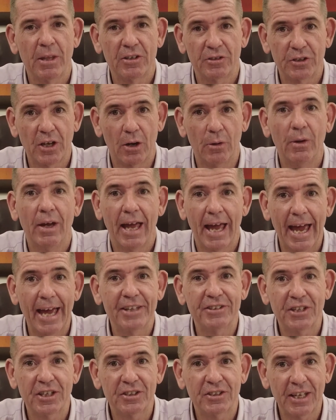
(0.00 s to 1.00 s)
So,
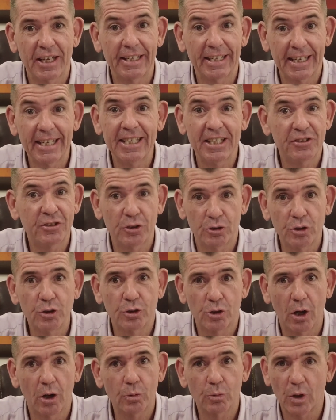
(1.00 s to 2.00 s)
as he said, it is a
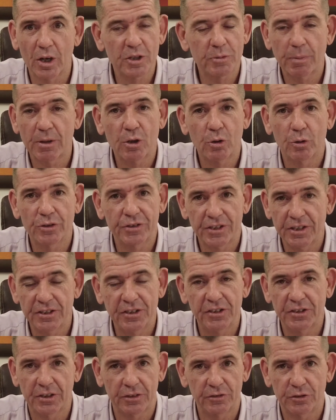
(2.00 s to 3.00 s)
new gold rush because
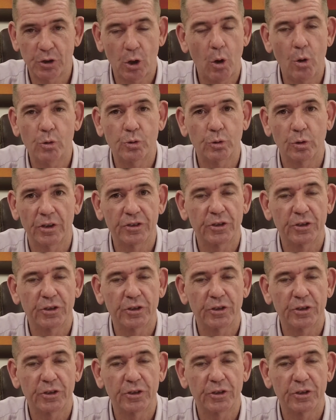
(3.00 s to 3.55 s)
this is a total,